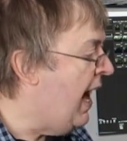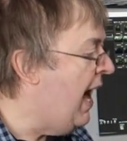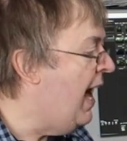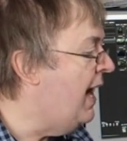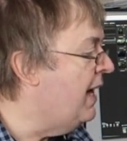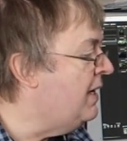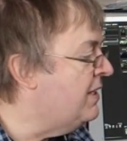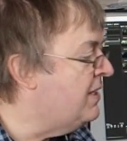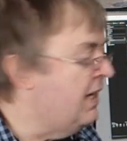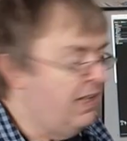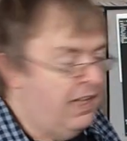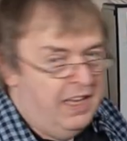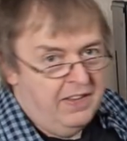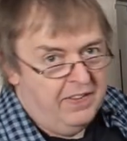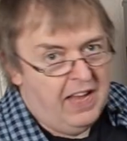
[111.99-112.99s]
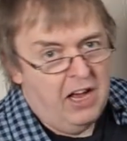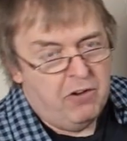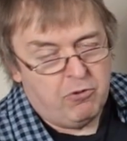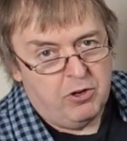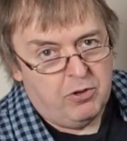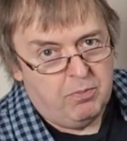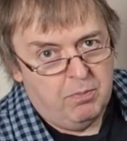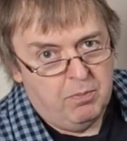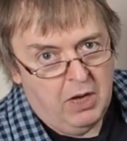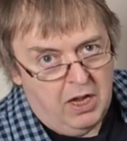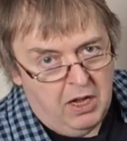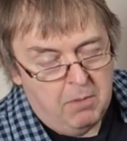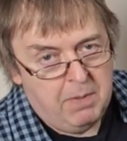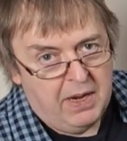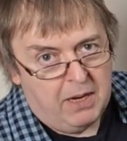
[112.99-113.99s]
and they're 100
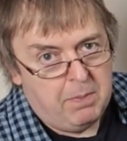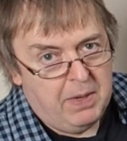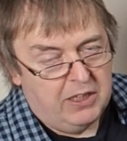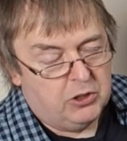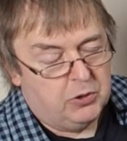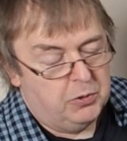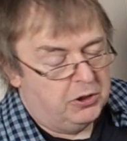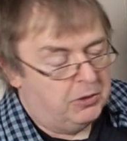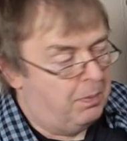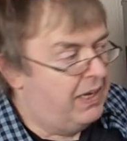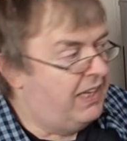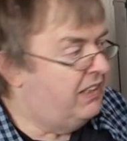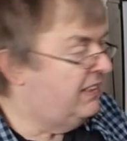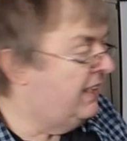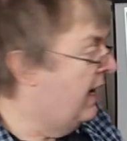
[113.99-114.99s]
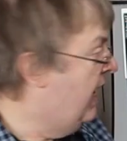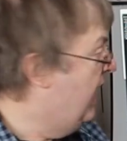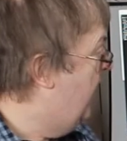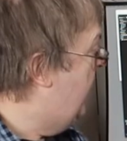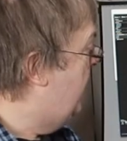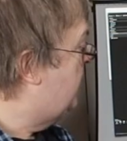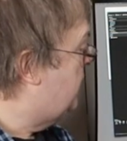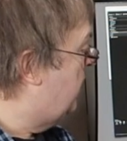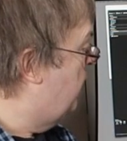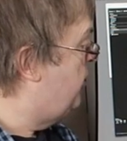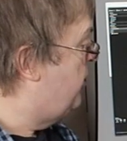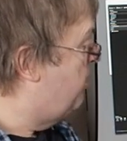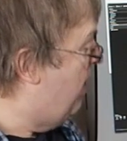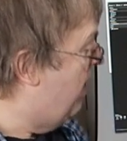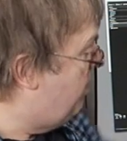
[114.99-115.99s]
megapixels a piece. It's
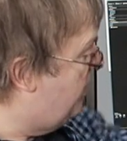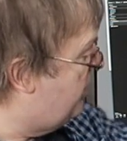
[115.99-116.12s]
loaded them up.